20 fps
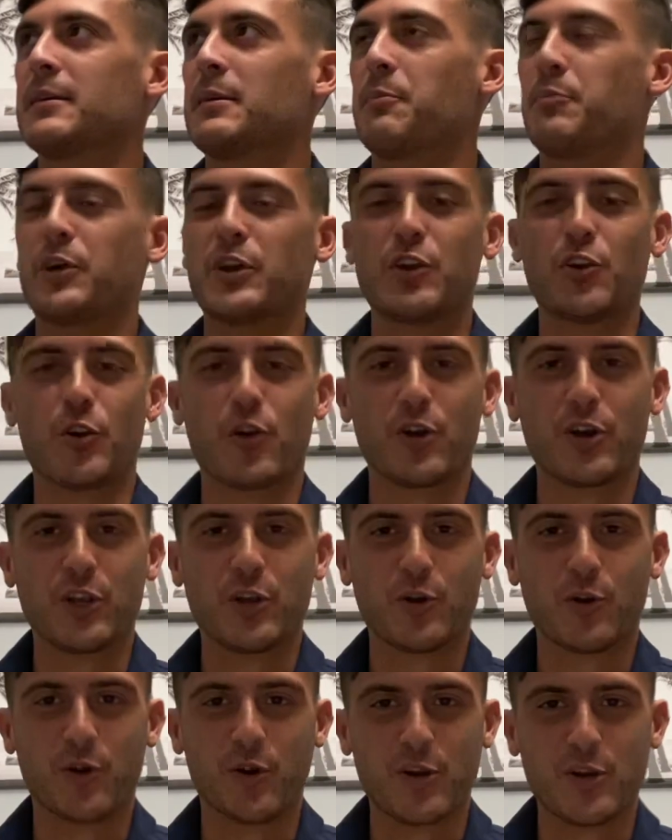But
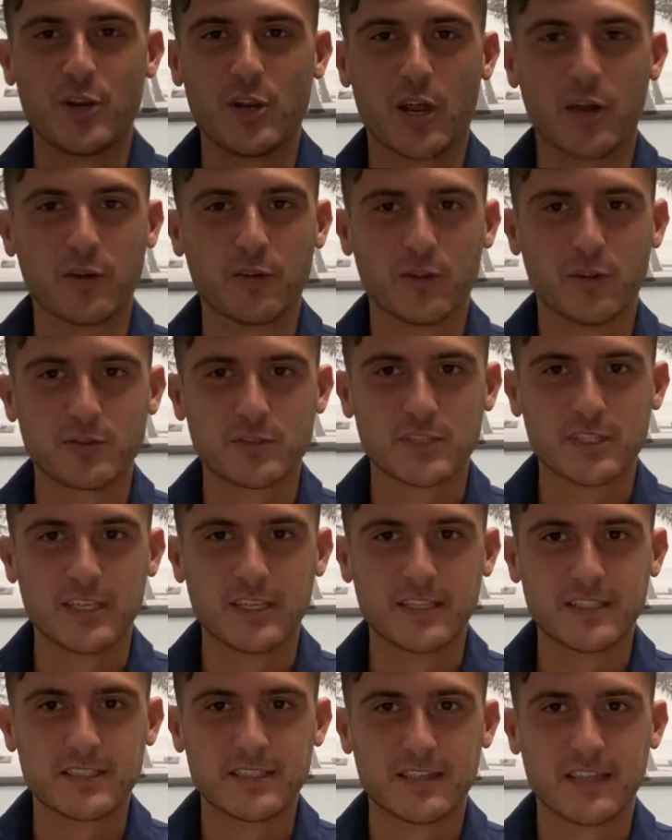you're none of those
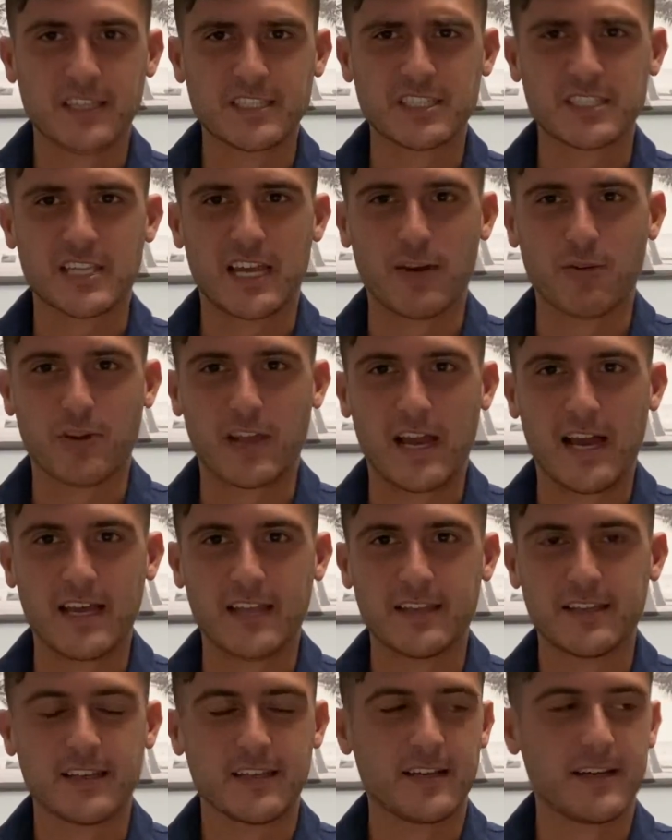things. That's just how
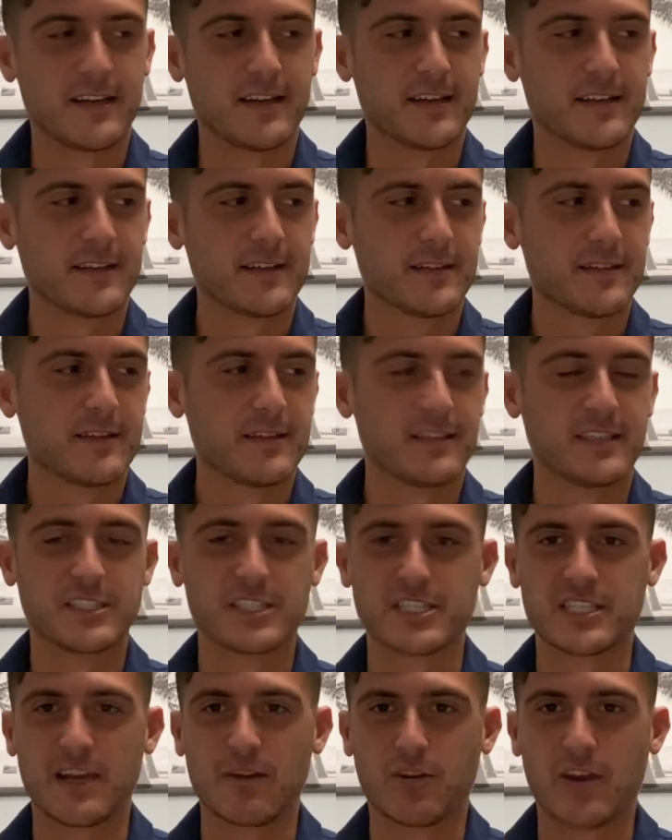God,
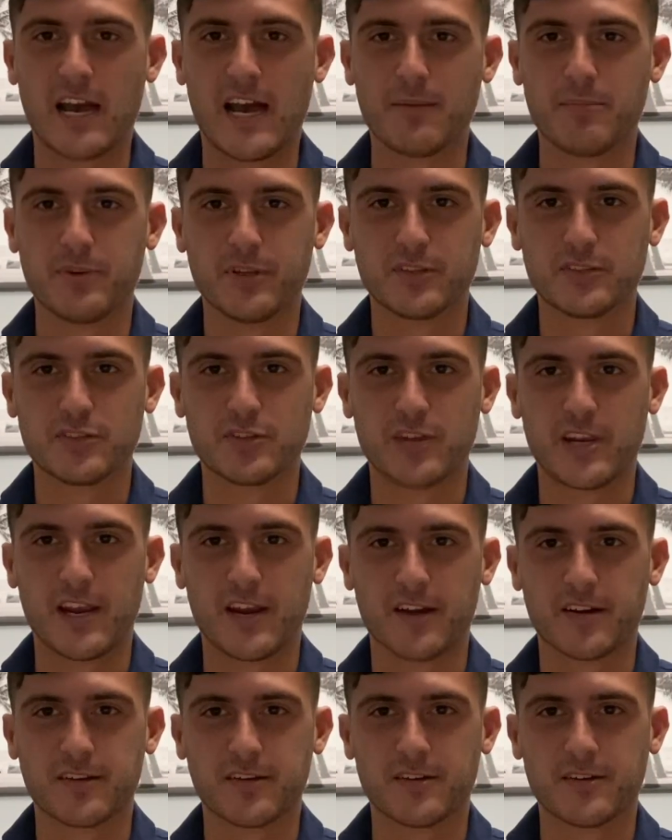builds your
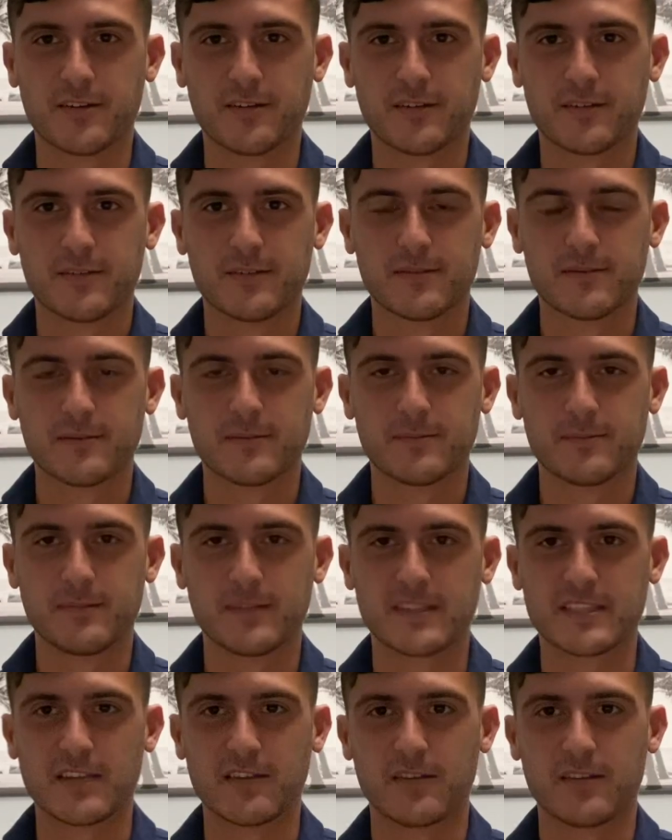character.
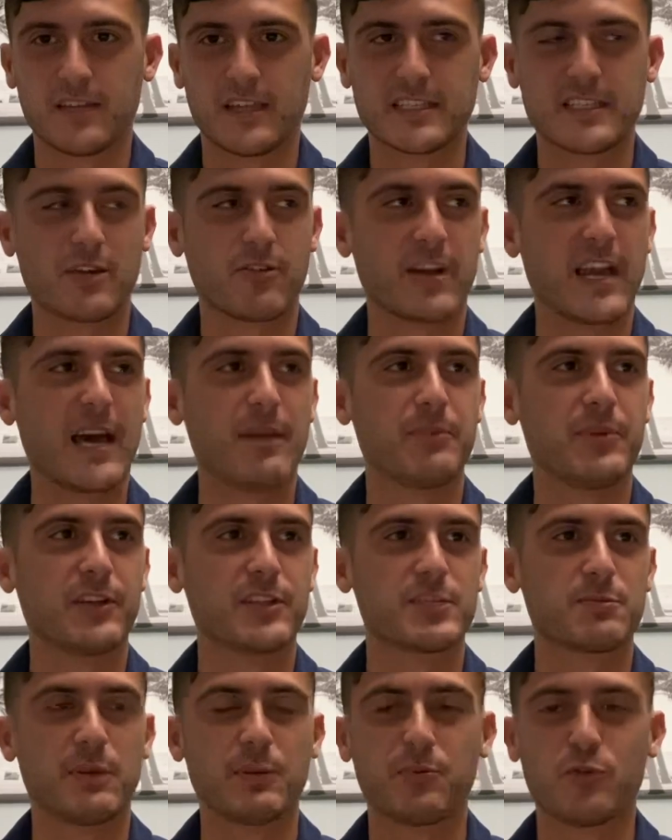That's how God
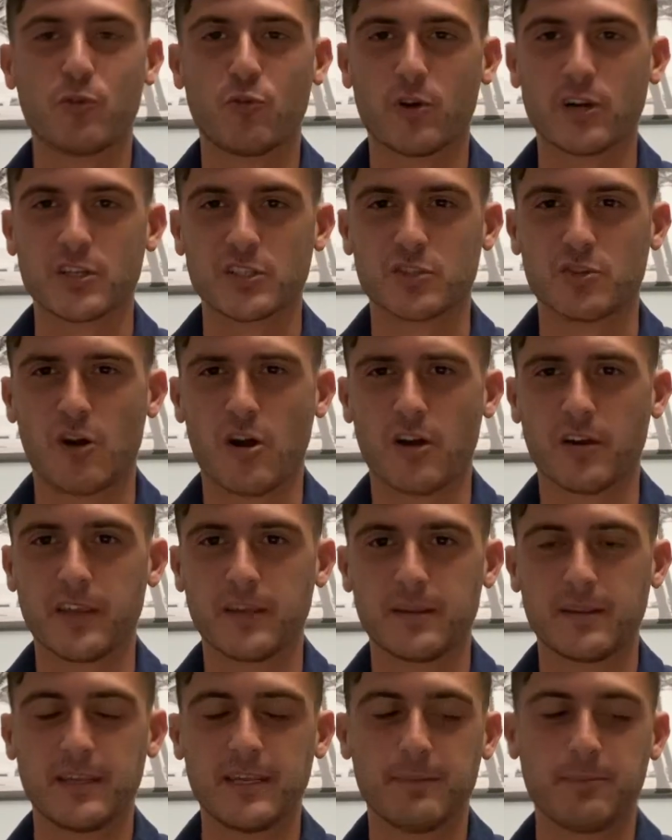builds people who are strong.
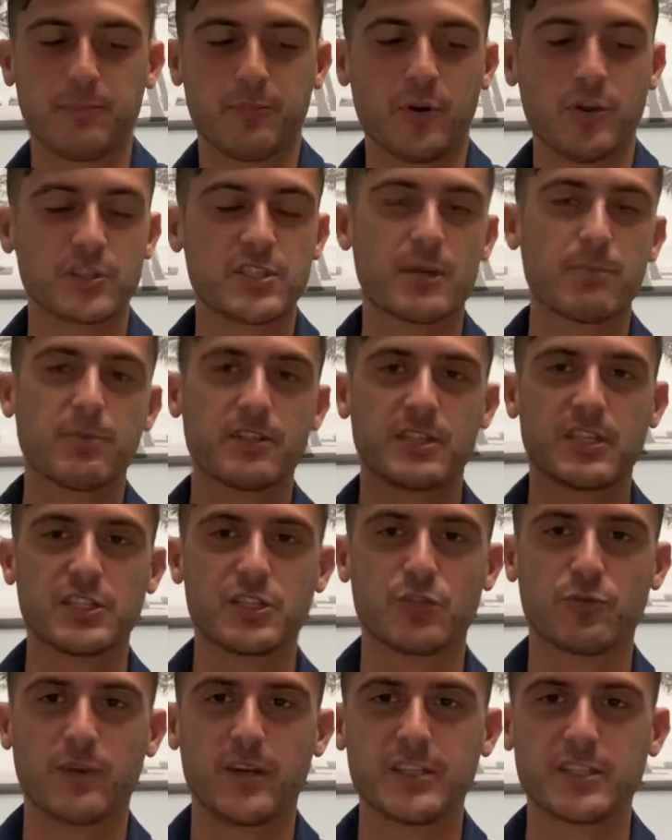He puts them in
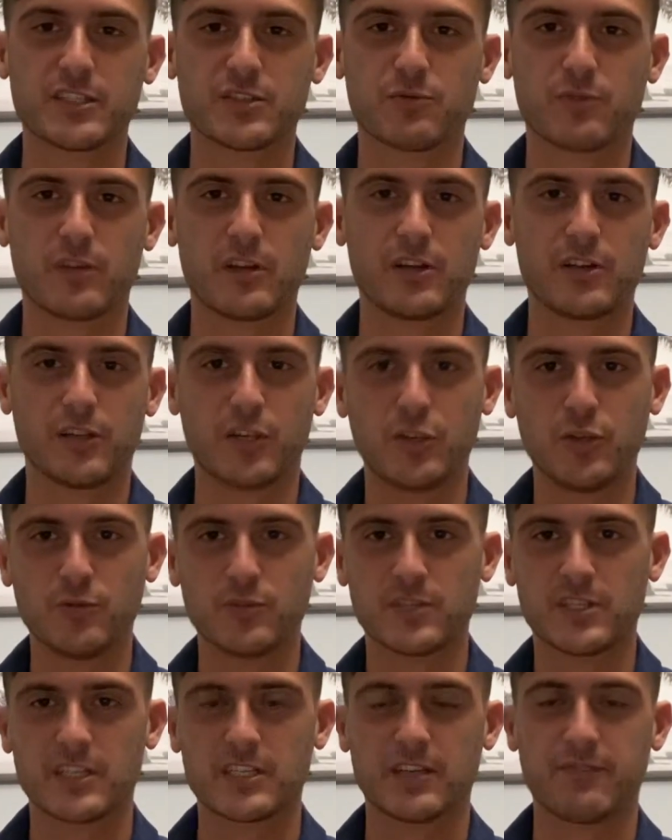situations where they're at
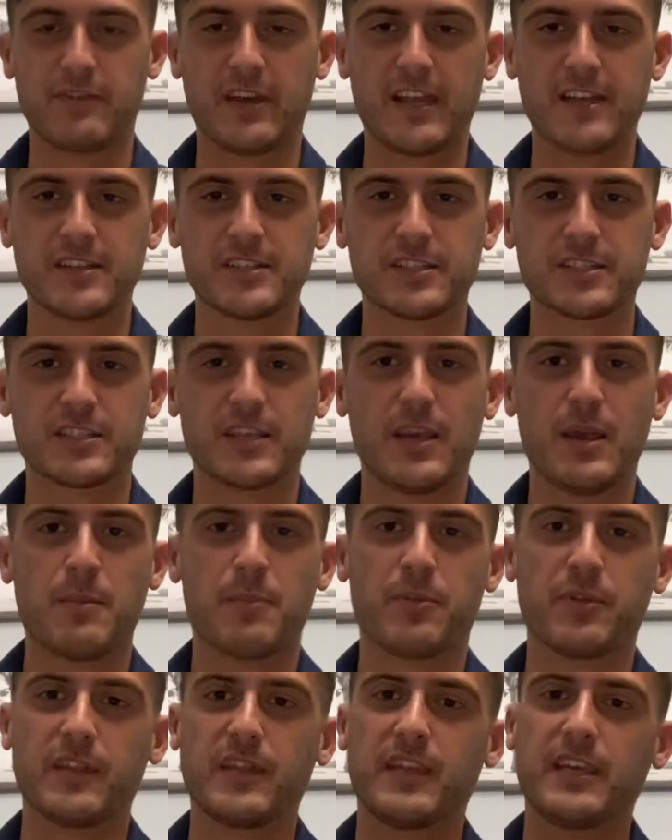huge disadvantages,
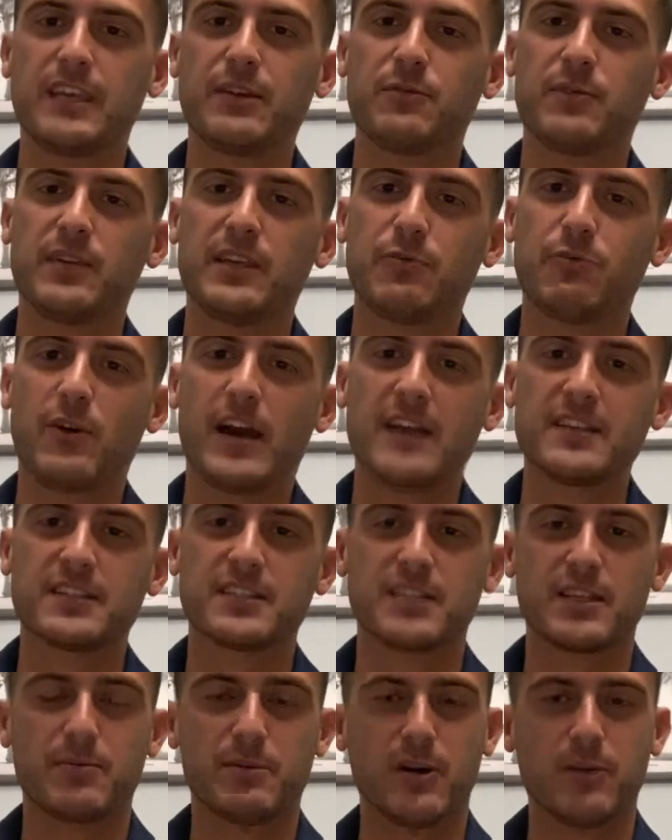but then he
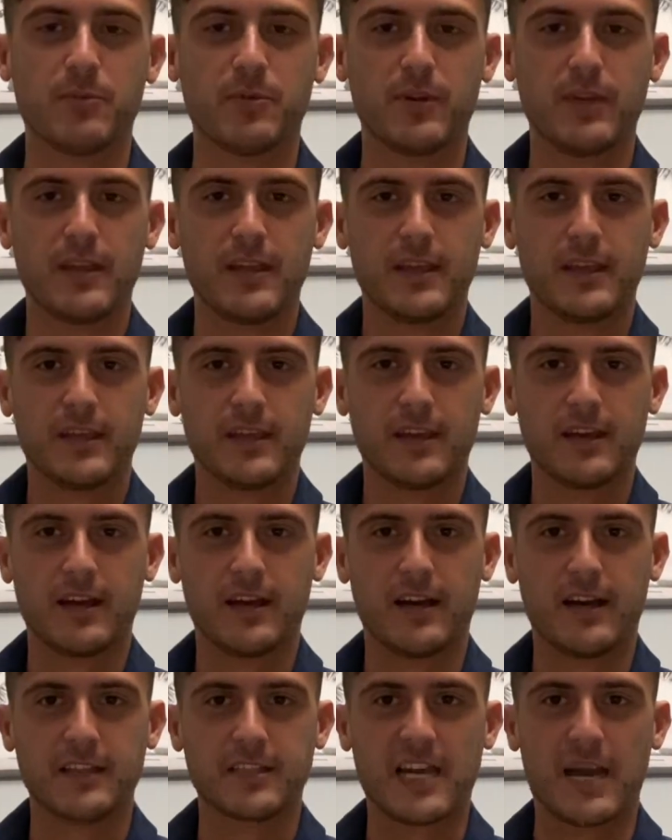rises them up
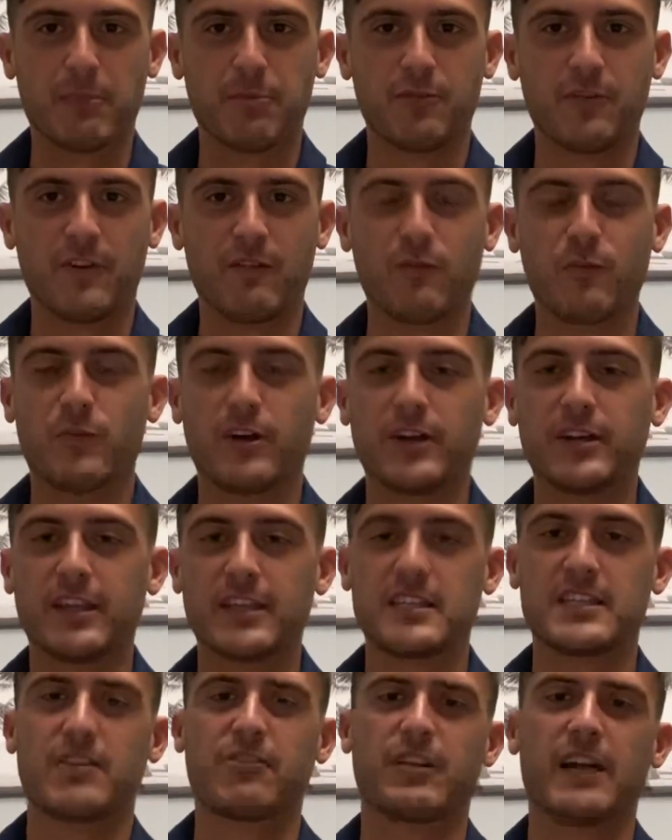on top of everybody.
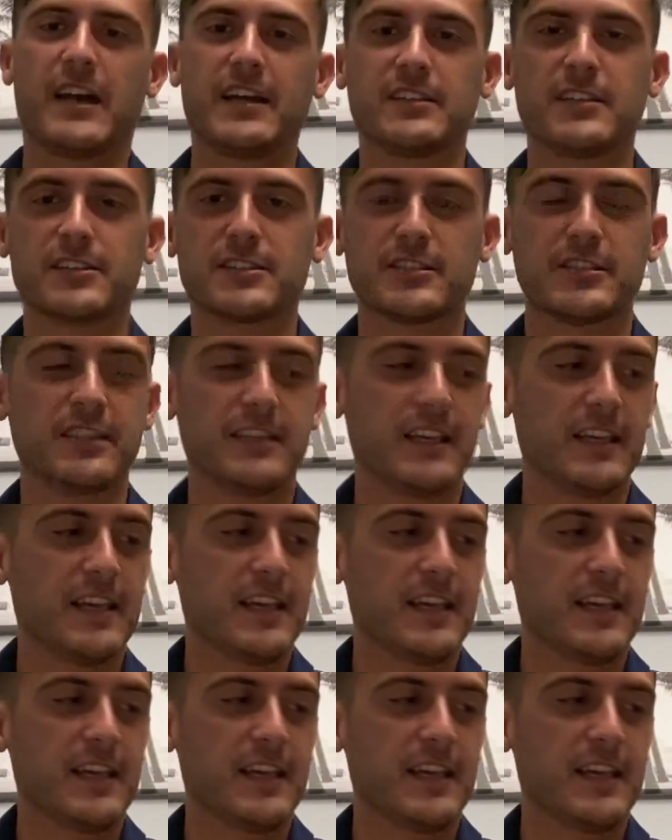That's how God does it.